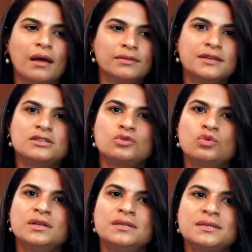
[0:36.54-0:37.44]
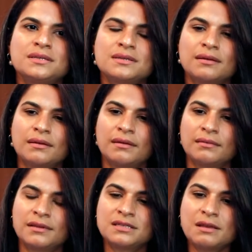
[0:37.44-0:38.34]
The students
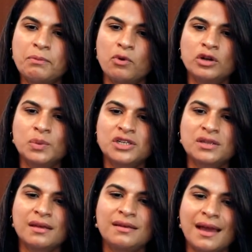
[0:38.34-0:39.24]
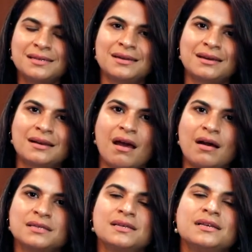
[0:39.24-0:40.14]
the support which they get in a
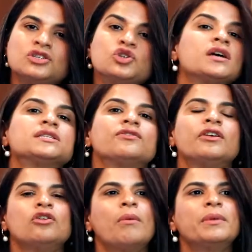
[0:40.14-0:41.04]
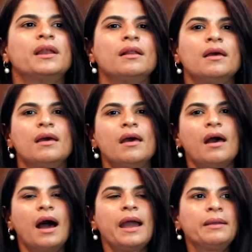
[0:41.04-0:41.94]
class is just phenomenal.
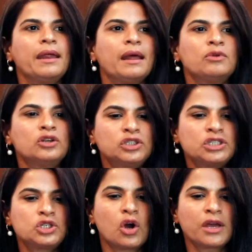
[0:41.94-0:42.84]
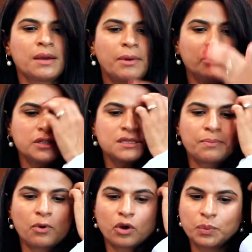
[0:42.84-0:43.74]
I, and I'm not just talking about the
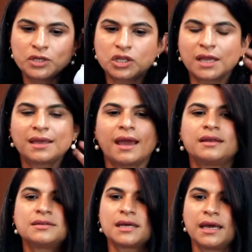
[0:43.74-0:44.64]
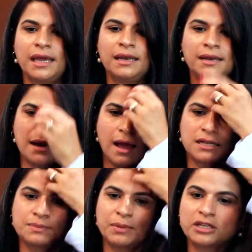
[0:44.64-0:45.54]
support which they get in
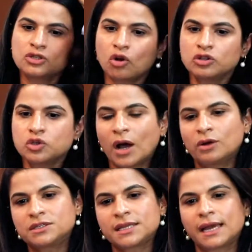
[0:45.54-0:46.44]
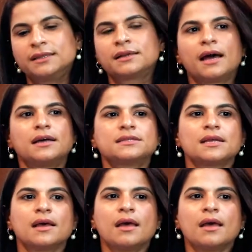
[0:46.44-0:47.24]
class, but it's also outside the class.